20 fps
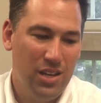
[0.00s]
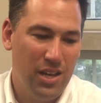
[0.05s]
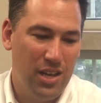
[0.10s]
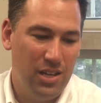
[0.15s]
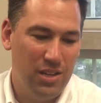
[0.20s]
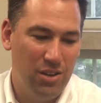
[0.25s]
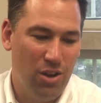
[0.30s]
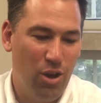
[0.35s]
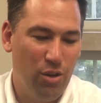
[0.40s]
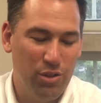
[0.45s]

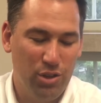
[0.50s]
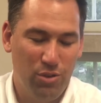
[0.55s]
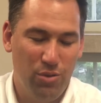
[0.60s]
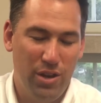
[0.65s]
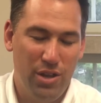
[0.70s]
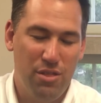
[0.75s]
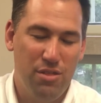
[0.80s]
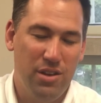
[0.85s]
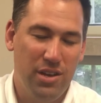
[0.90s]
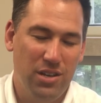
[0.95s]
and all the
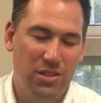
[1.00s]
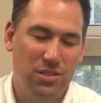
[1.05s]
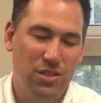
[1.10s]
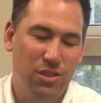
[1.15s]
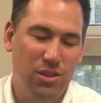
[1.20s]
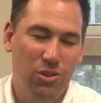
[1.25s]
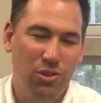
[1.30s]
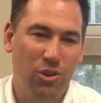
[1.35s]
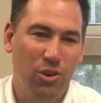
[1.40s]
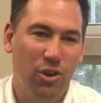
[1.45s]
great things
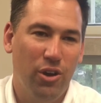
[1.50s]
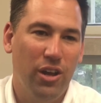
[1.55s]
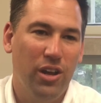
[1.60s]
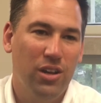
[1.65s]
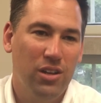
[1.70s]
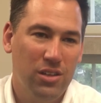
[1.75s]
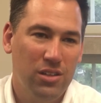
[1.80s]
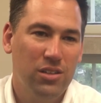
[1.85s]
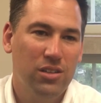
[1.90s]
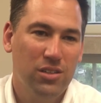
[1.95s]
that they're learning.